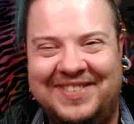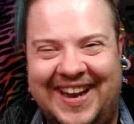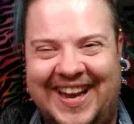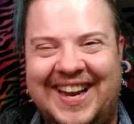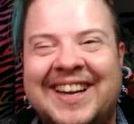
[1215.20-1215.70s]
to
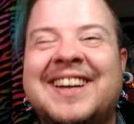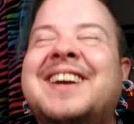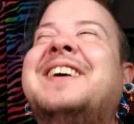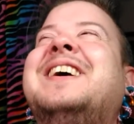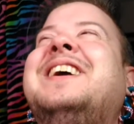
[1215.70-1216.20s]
me.
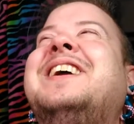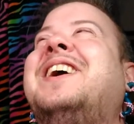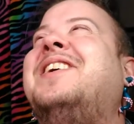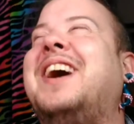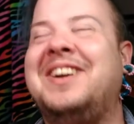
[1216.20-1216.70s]
You
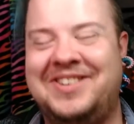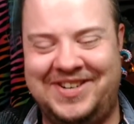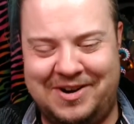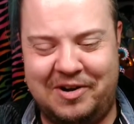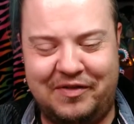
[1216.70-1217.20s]
know, I
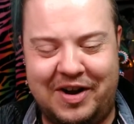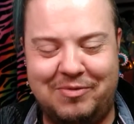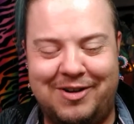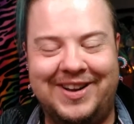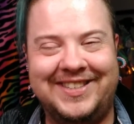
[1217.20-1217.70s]
don't know if
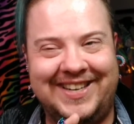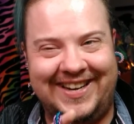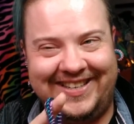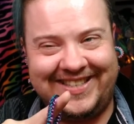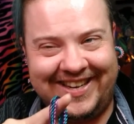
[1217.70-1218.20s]
I want
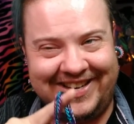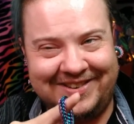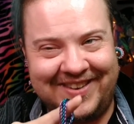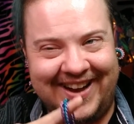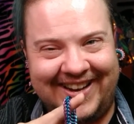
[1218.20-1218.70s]
to
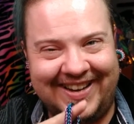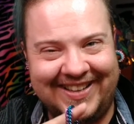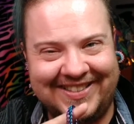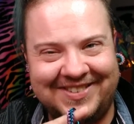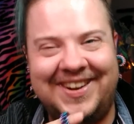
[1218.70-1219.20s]
continue
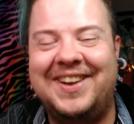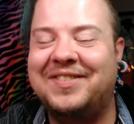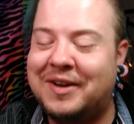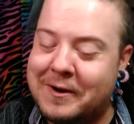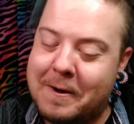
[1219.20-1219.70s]
making this
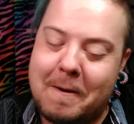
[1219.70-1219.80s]
weave,